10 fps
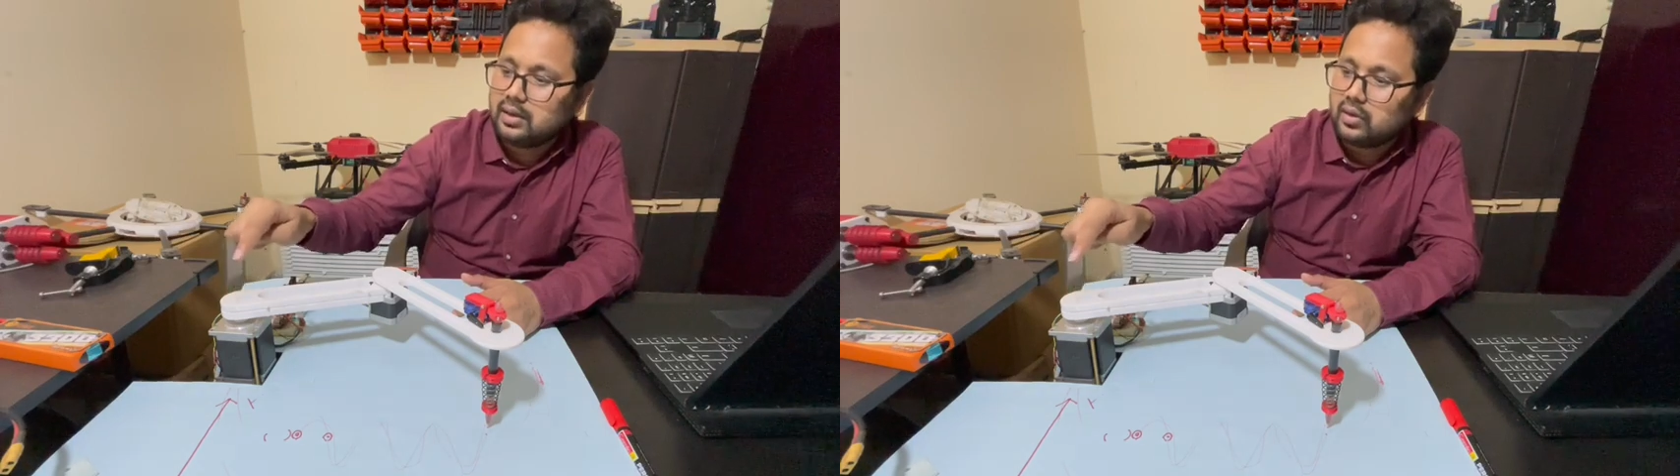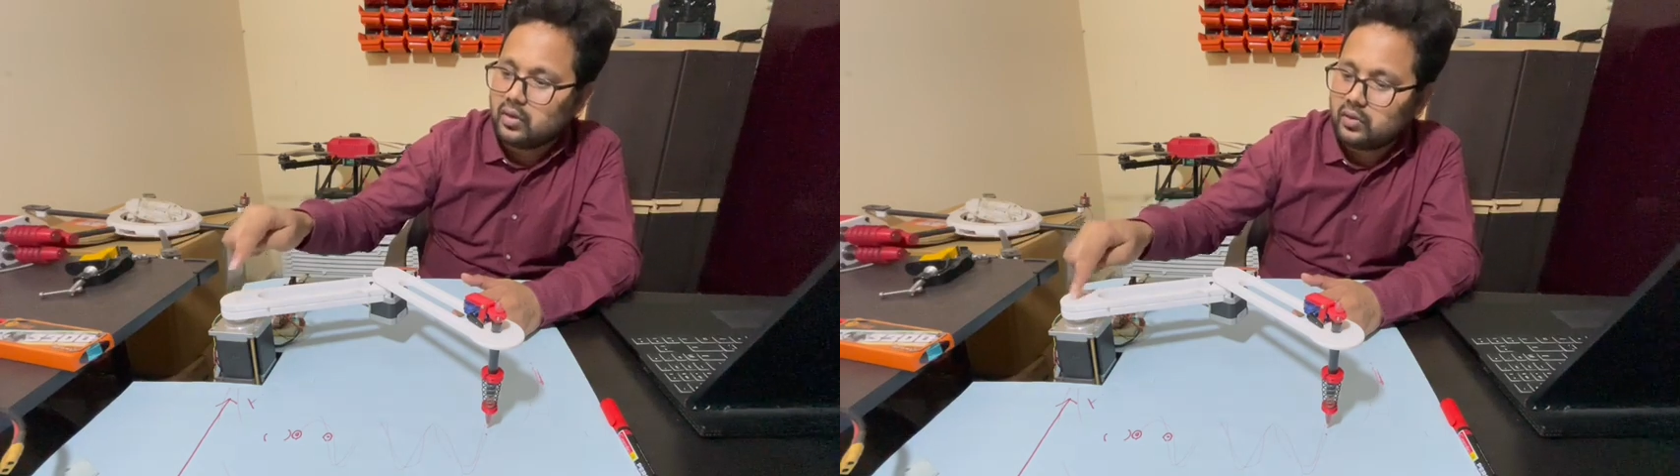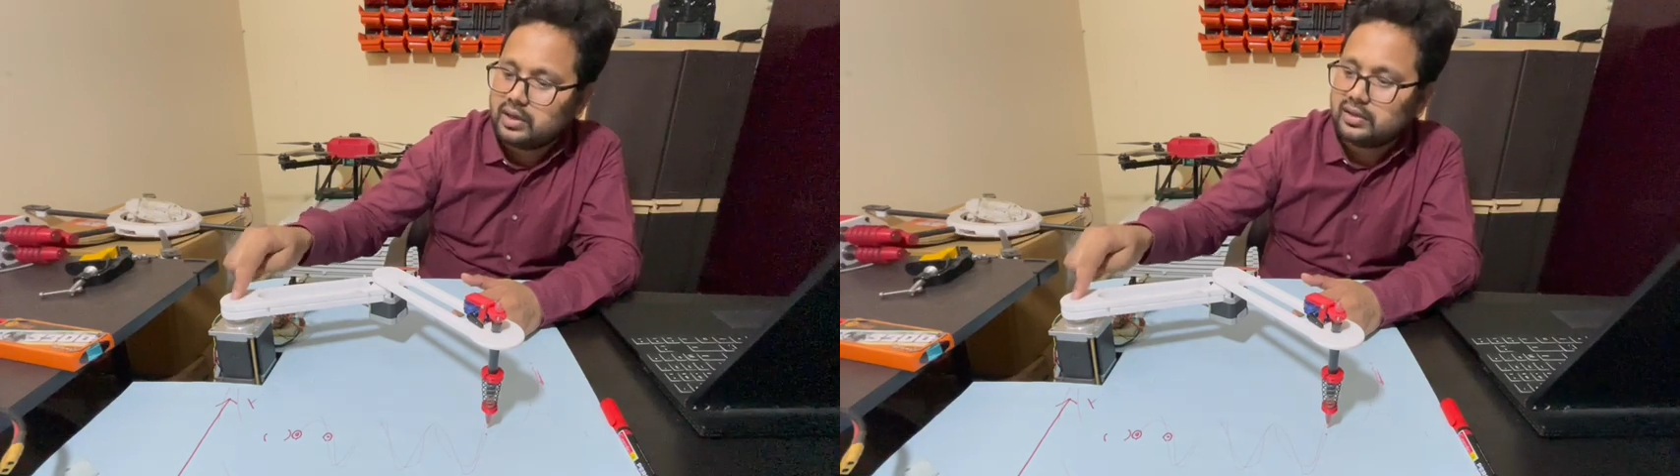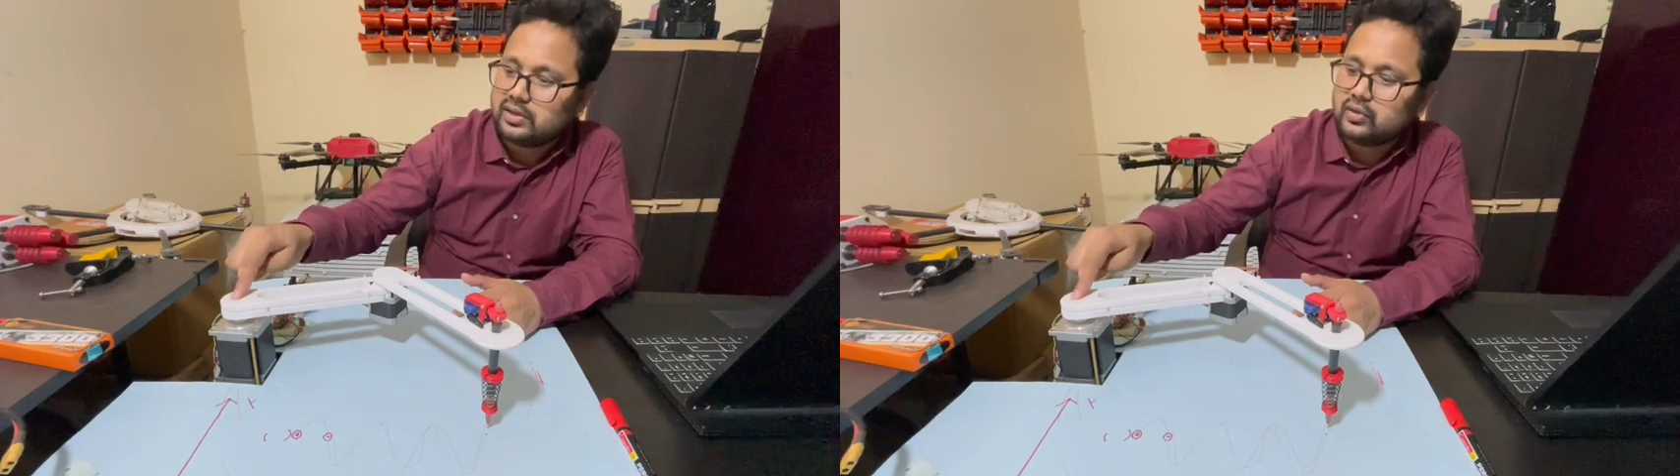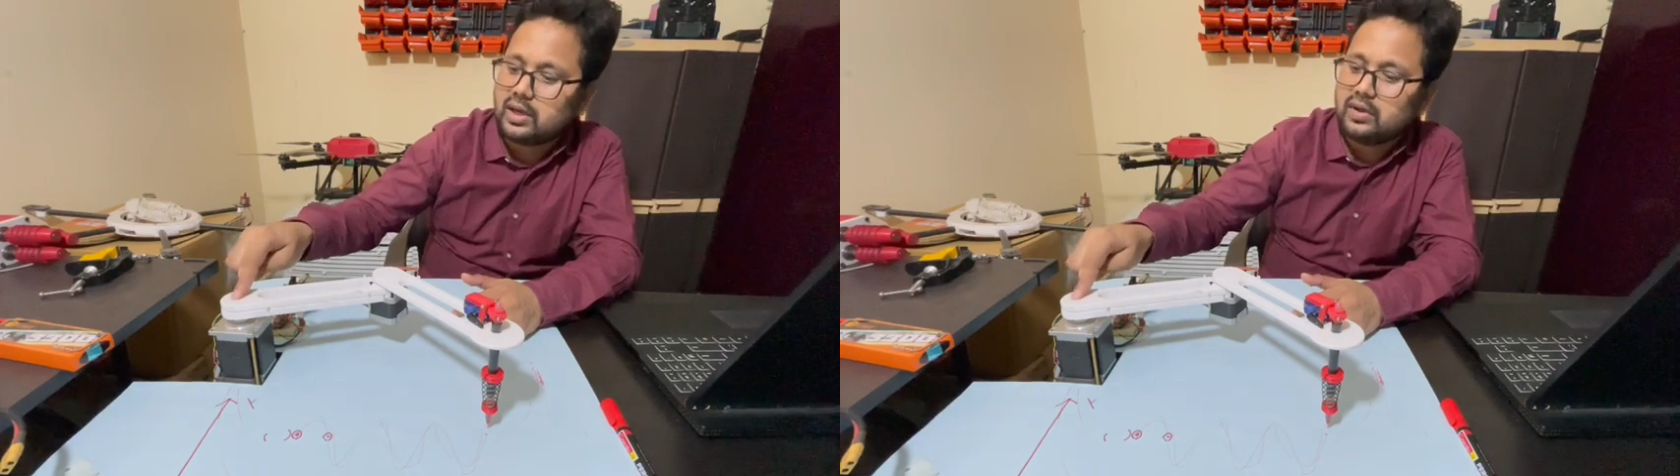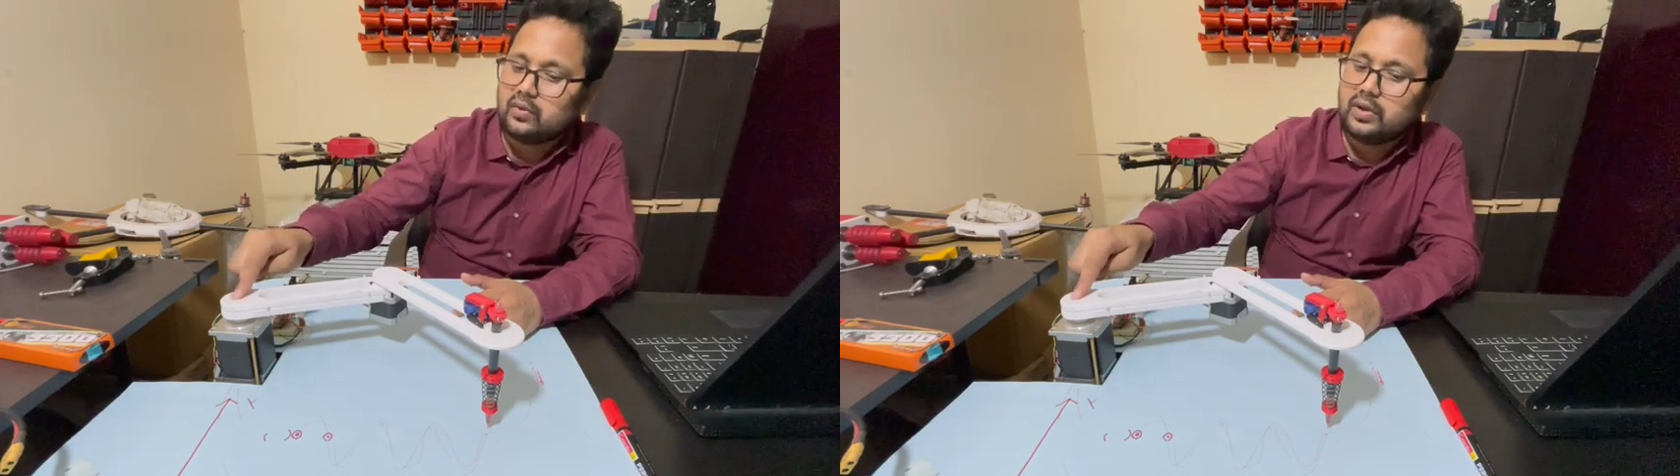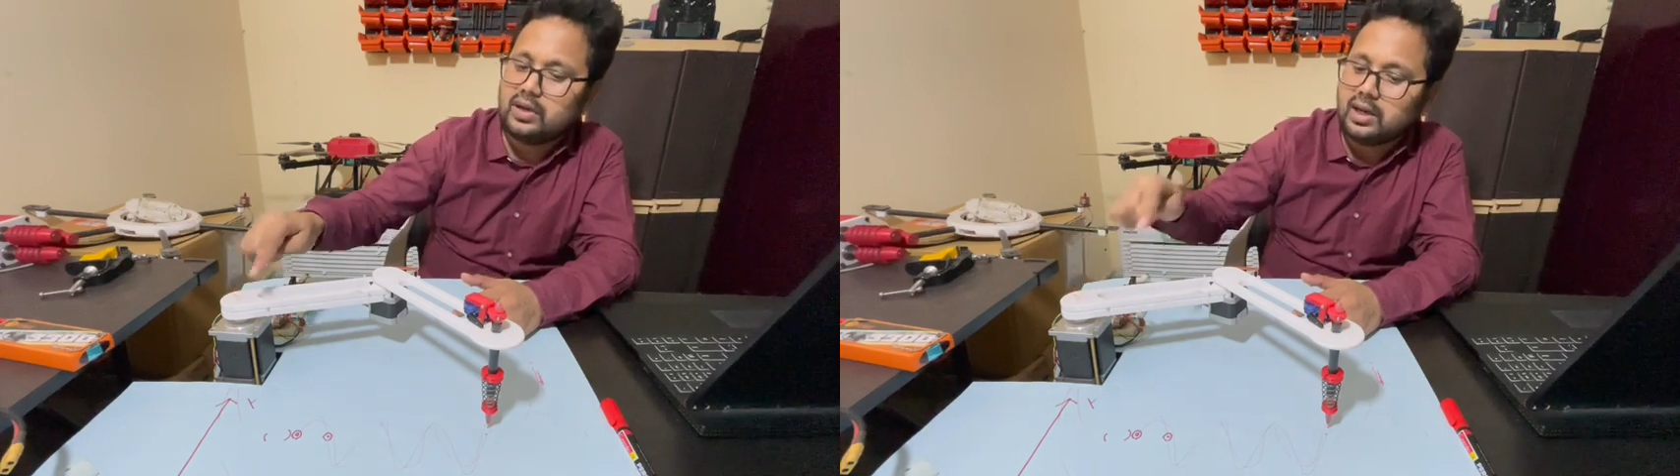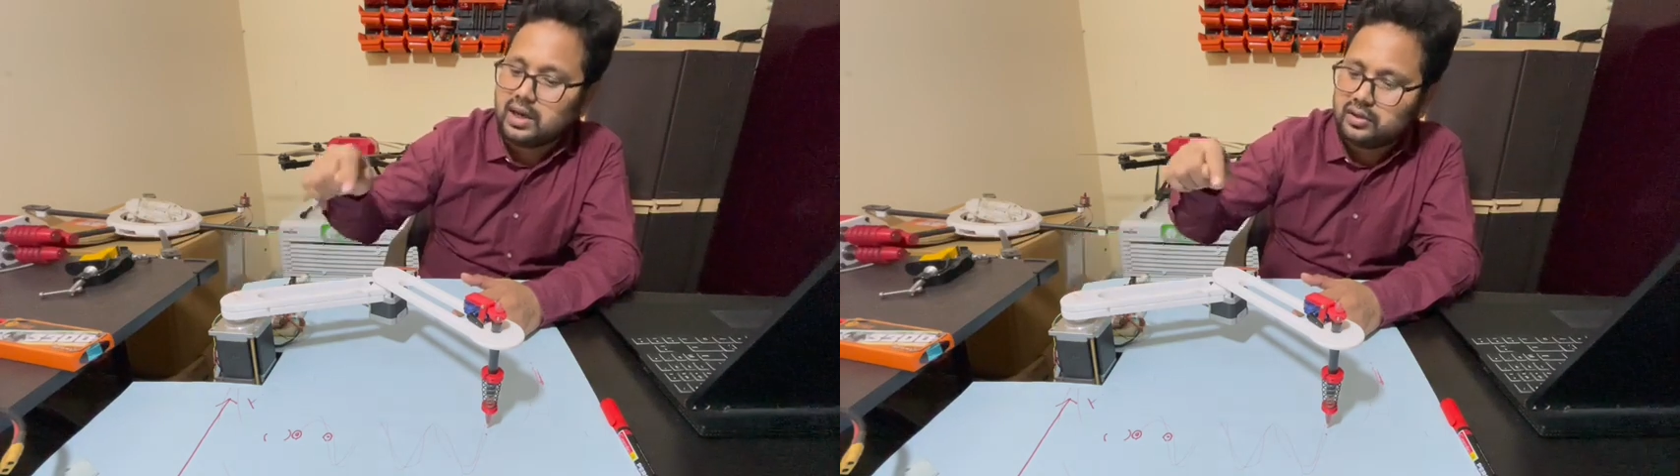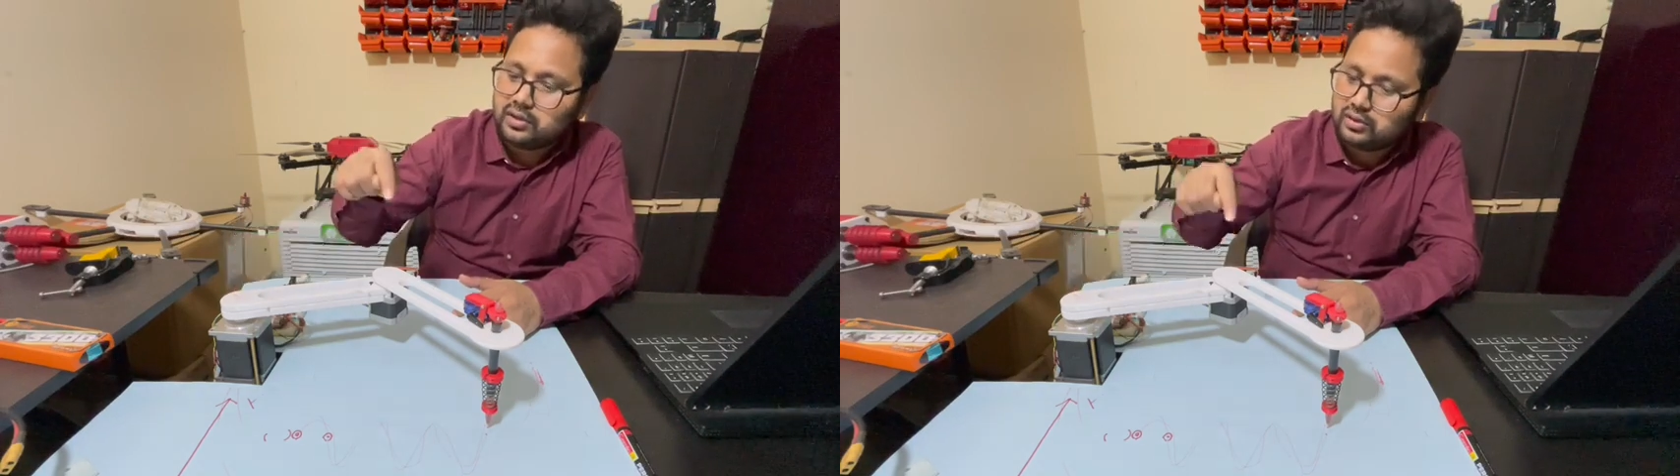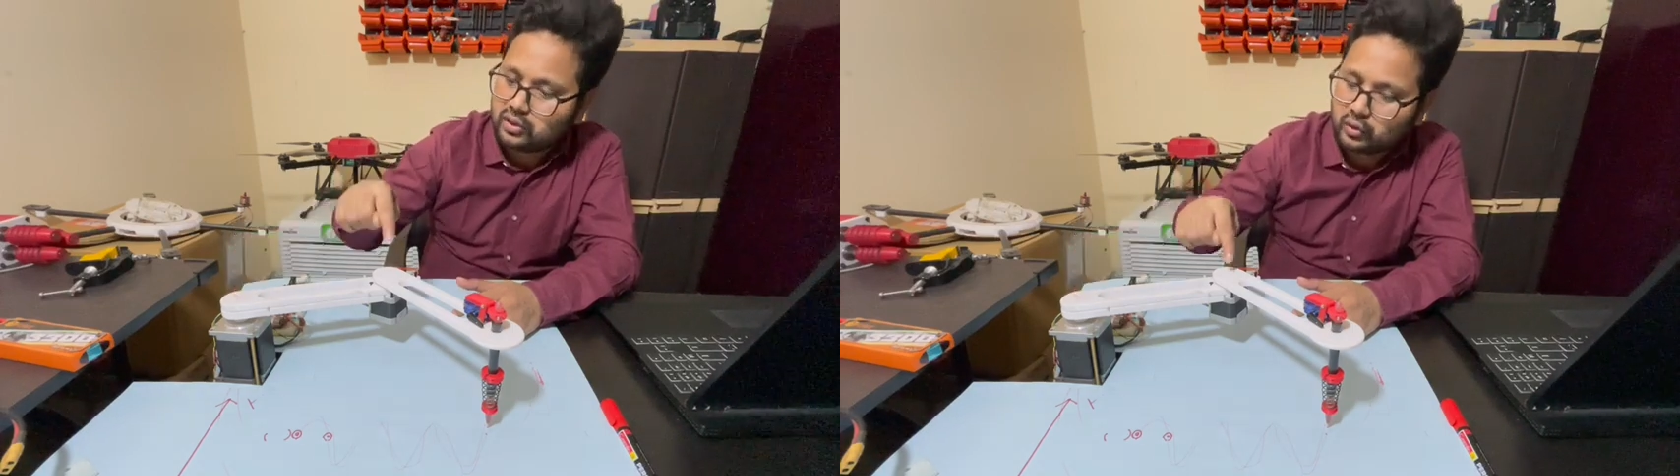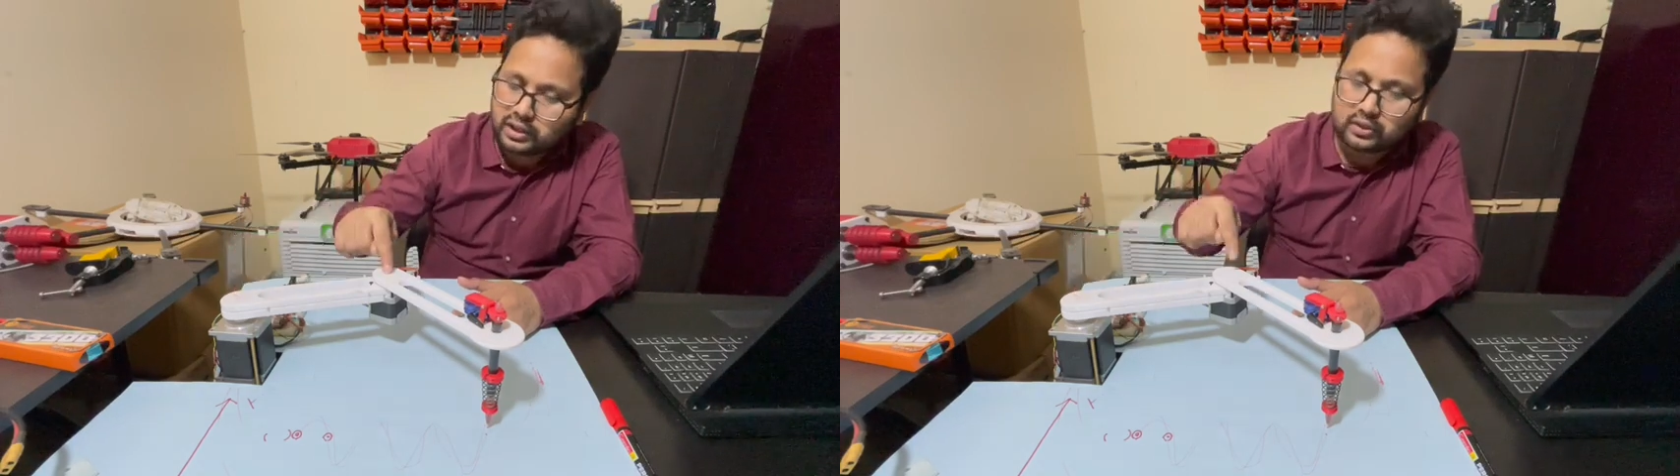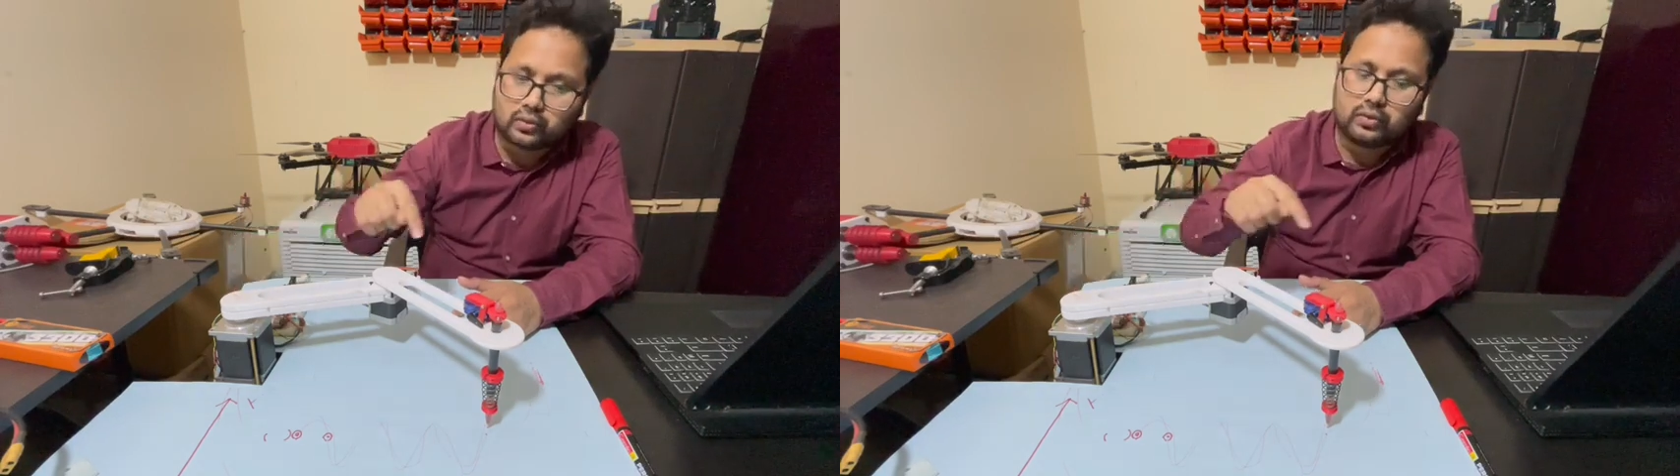over this joint 1 and joint 2.